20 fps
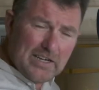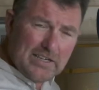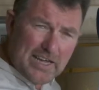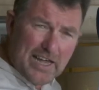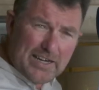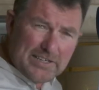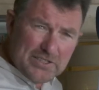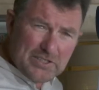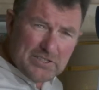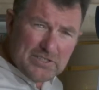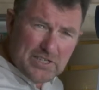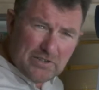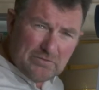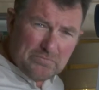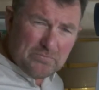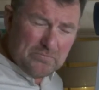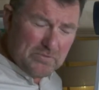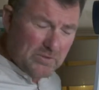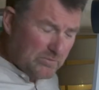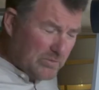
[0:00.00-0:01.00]
getting
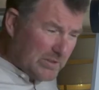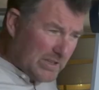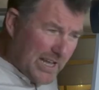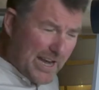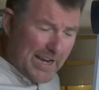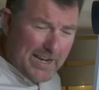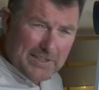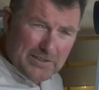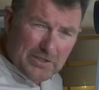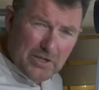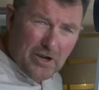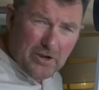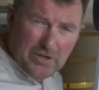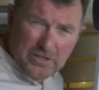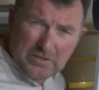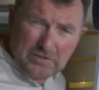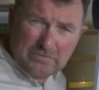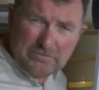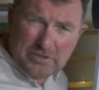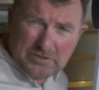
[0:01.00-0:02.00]
yourself lying down
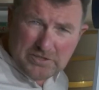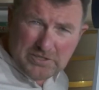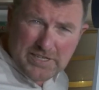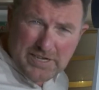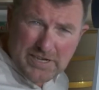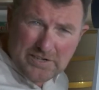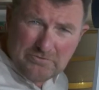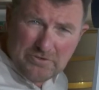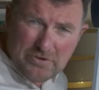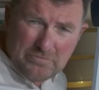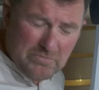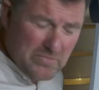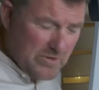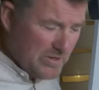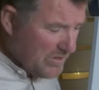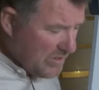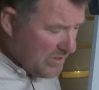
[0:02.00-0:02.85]
in the first aid room.